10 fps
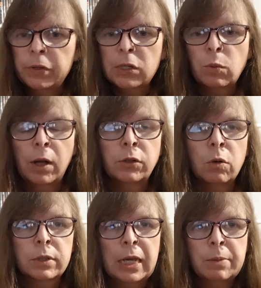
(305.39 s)
as well.
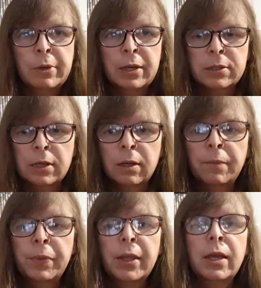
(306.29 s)
Don't take me as a
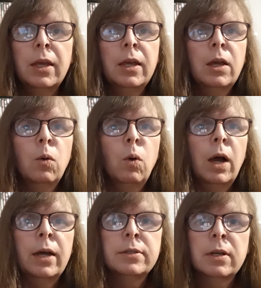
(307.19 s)

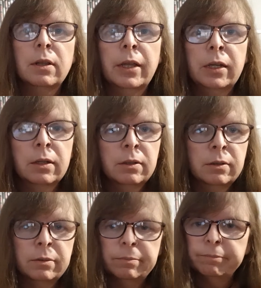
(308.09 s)
like a
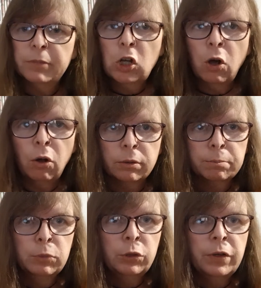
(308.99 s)
cult
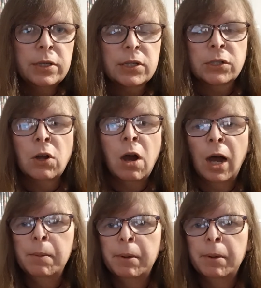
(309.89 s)
movie snob.